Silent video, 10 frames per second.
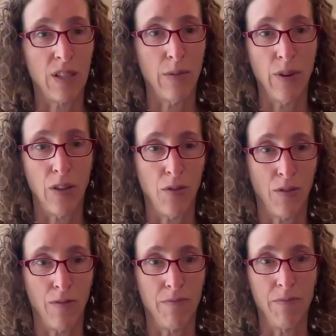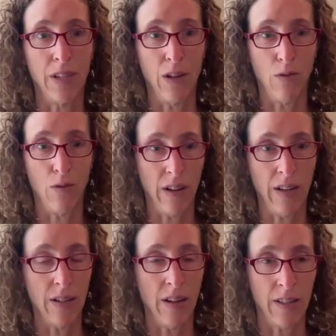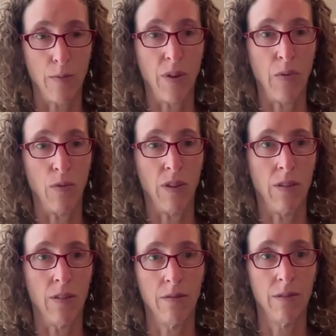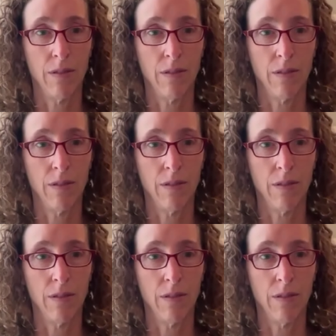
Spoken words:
some other, an endoscopy with a.